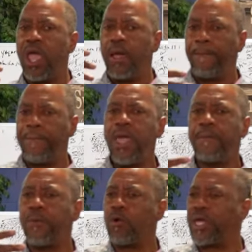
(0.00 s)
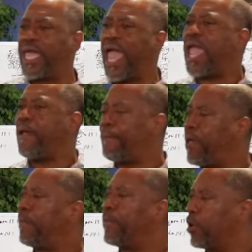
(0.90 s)
People gave
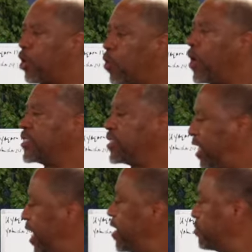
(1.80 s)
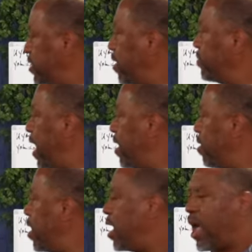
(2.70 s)
people a crutch to get themselves down on.
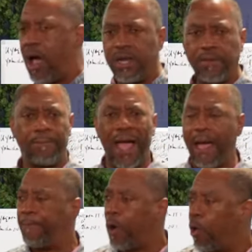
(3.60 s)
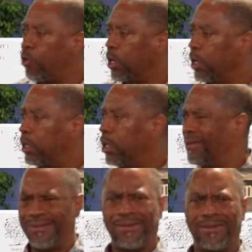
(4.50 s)
All that bipolar.
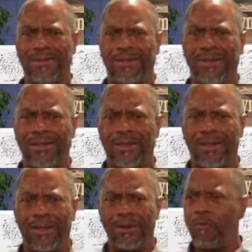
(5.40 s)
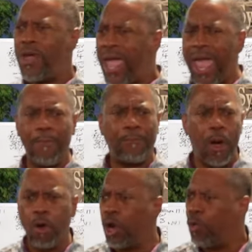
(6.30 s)
We had
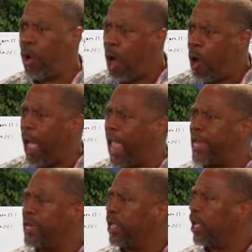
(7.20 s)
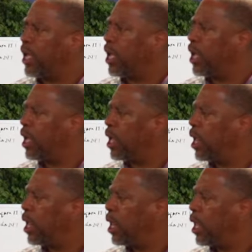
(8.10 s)
Polaroid.
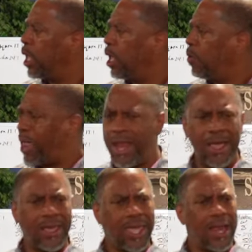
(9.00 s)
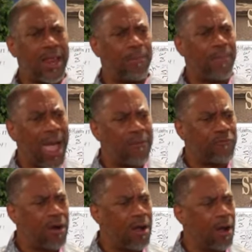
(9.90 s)
Where did they get this buy
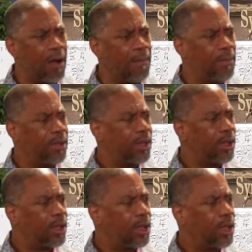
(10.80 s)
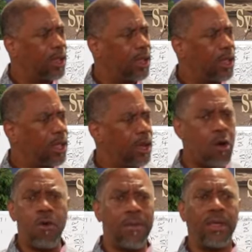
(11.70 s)
from?
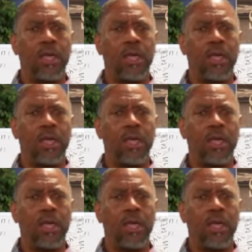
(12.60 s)
Who?